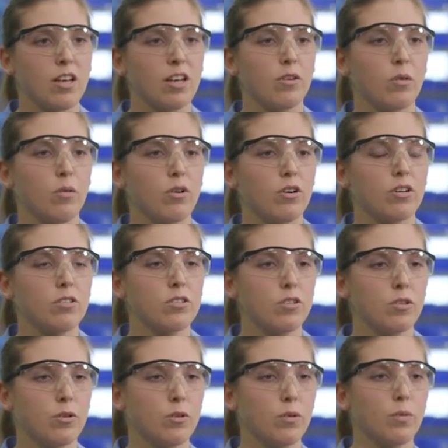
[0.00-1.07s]
in order
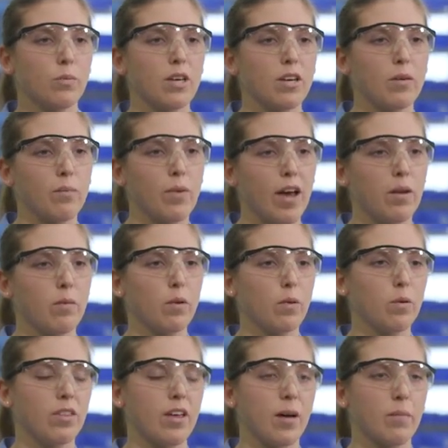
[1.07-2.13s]
to be
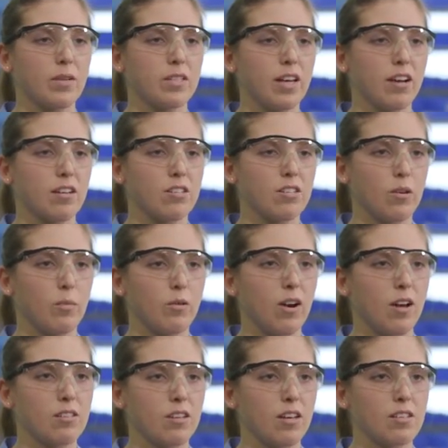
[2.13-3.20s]
compatible with the epitaxial
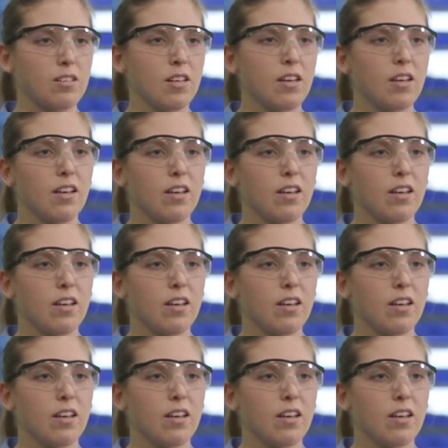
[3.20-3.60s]
process